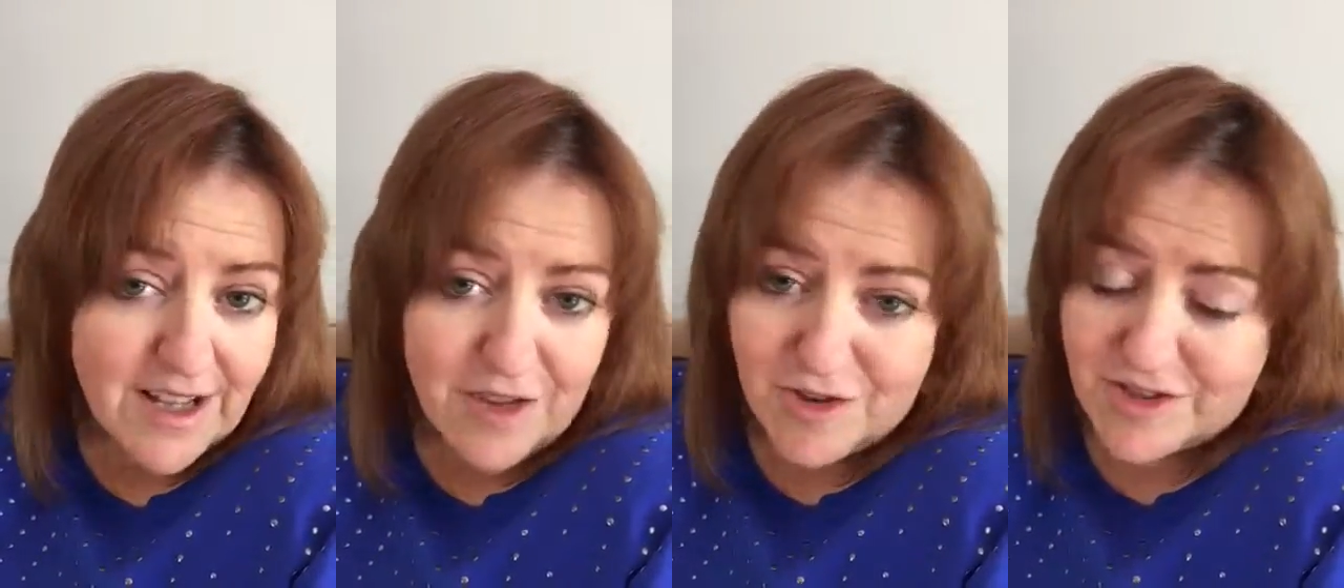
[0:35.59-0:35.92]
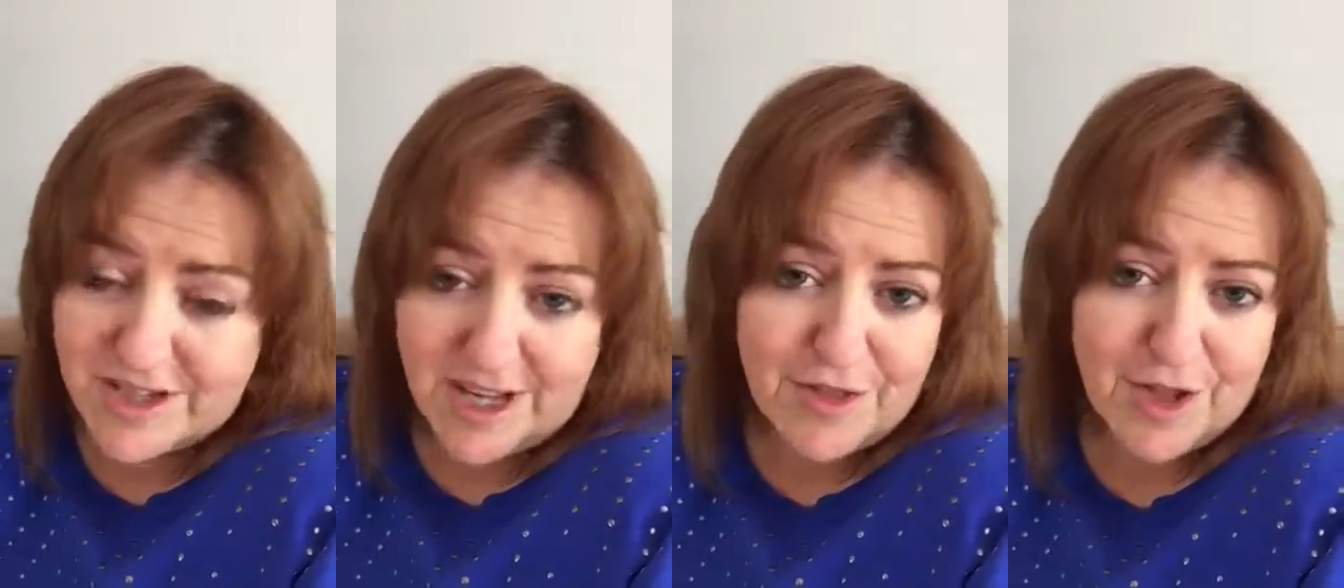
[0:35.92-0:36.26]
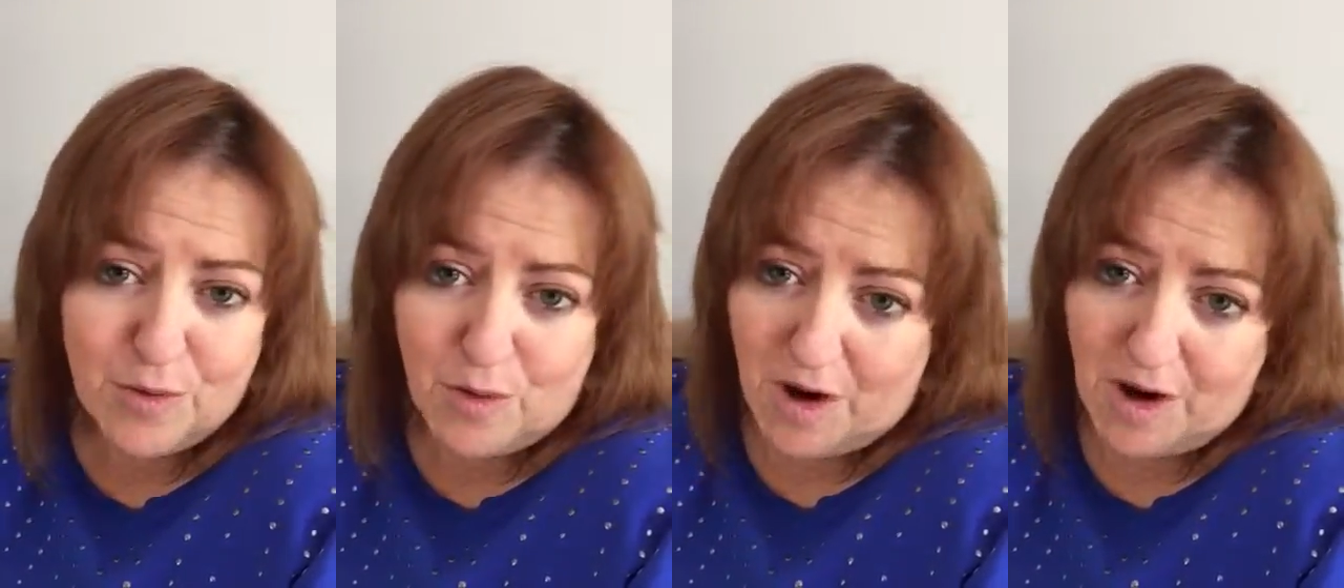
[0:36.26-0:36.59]
There's
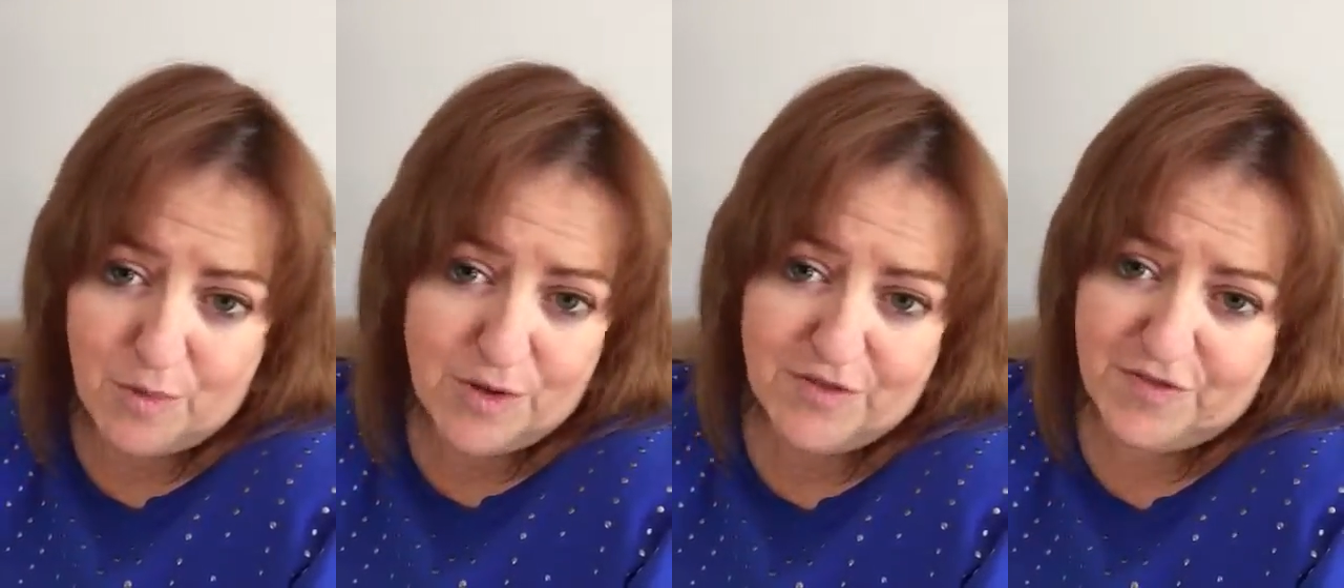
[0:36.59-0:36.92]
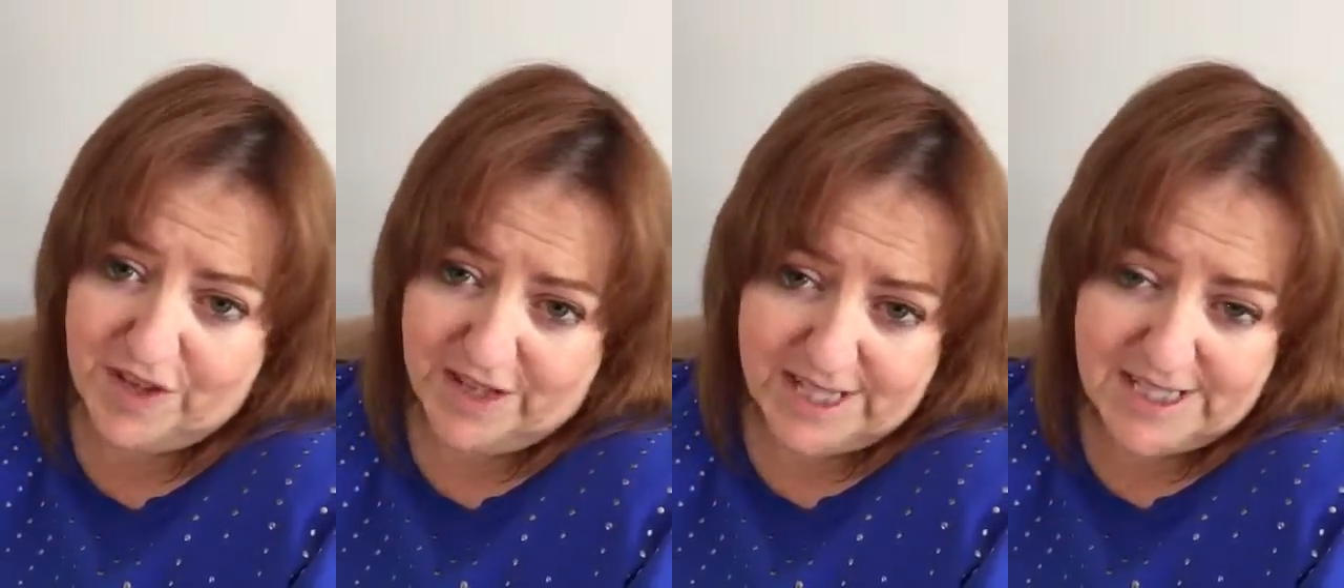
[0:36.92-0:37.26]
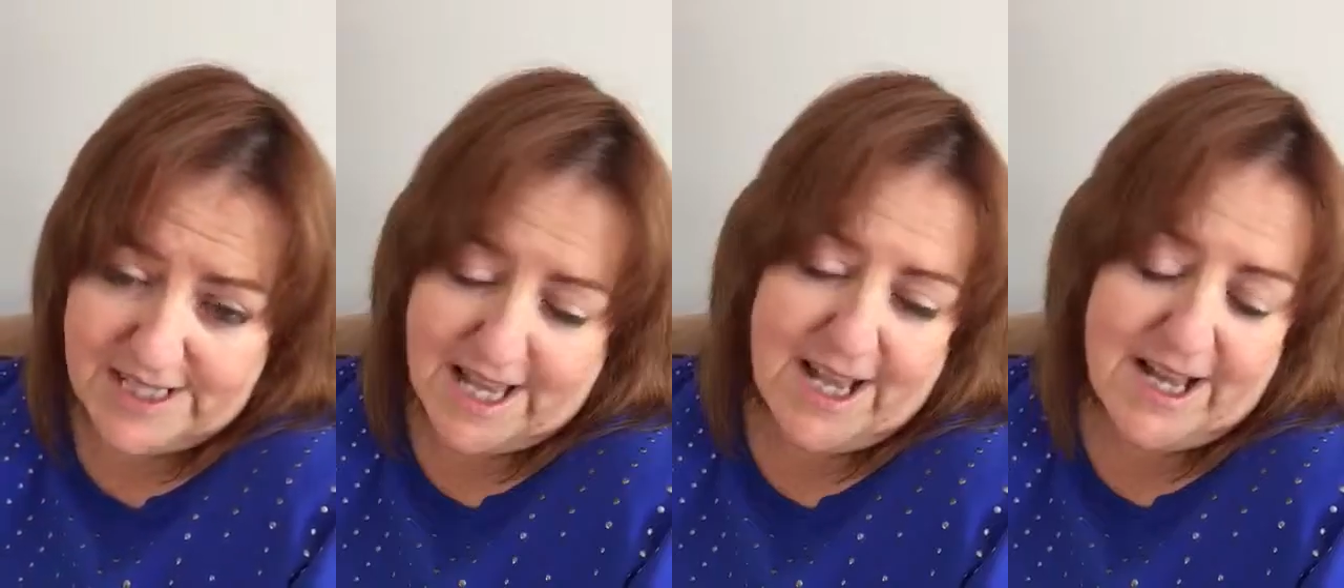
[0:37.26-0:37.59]
nothing wrong with feeling
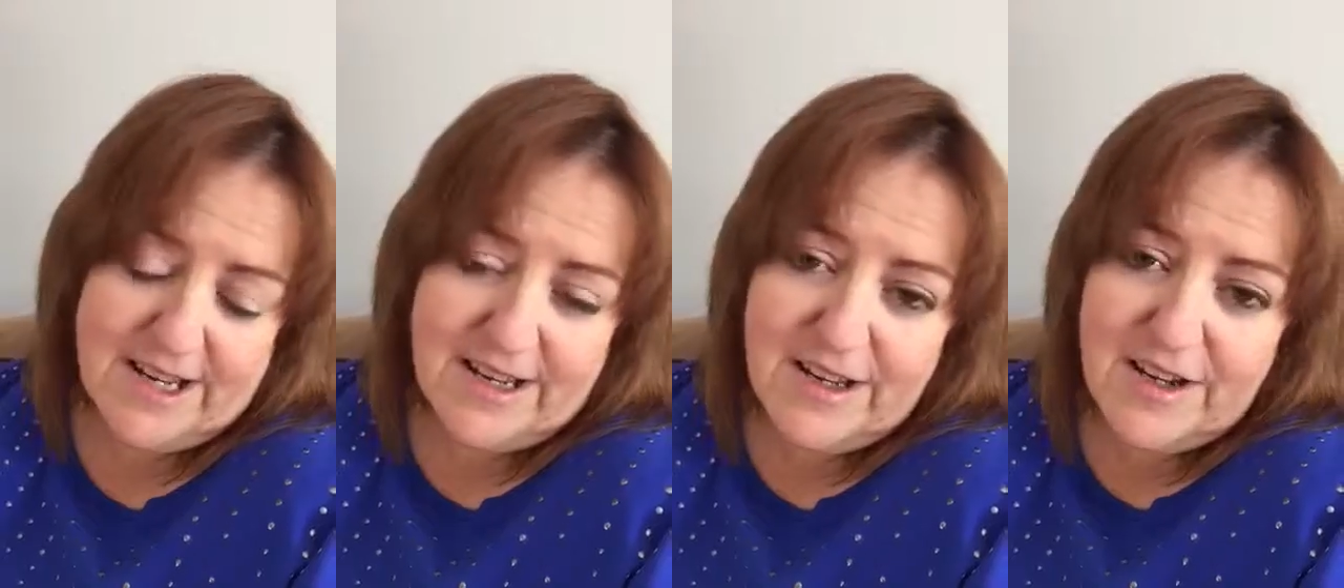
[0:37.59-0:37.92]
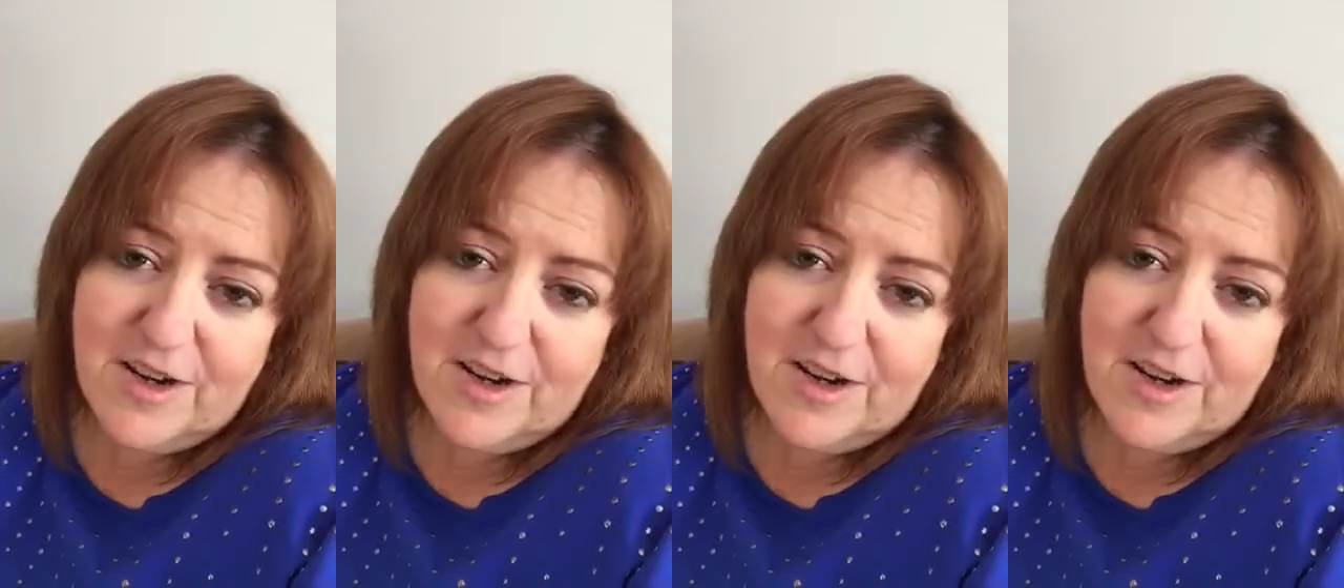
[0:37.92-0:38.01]
sad